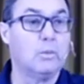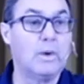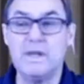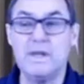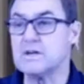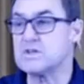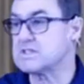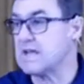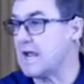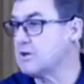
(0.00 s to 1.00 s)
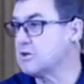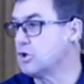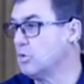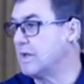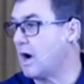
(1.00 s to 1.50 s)
when we
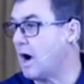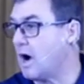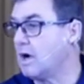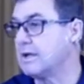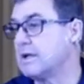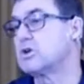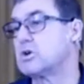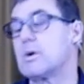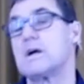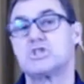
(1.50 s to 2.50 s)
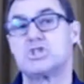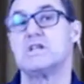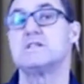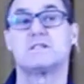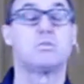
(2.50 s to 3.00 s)
understand who we are in Christ
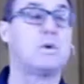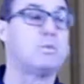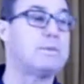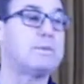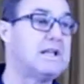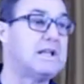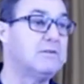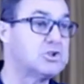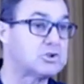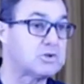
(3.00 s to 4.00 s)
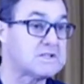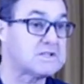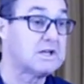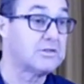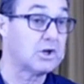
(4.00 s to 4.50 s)
Jesus and when we believe and
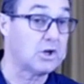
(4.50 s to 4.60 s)
trust the